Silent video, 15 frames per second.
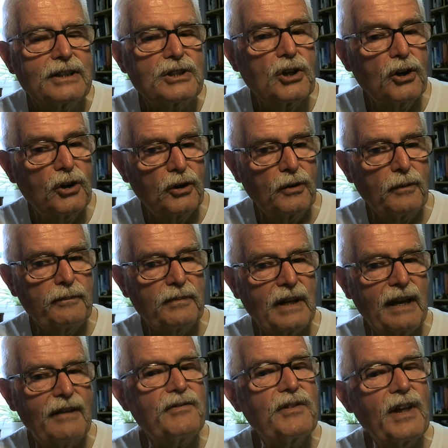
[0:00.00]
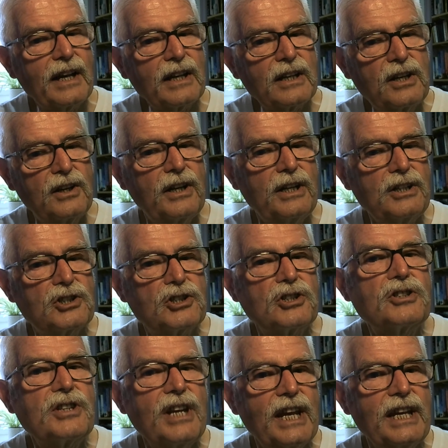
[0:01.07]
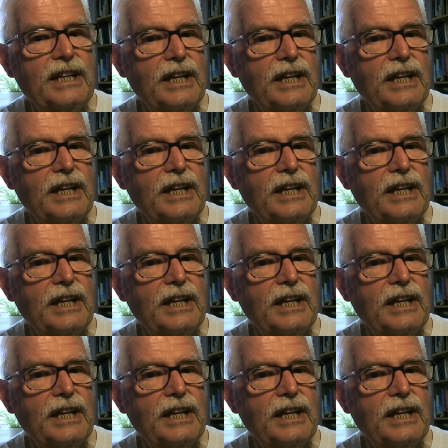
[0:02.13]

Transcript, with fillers: So have that courage to say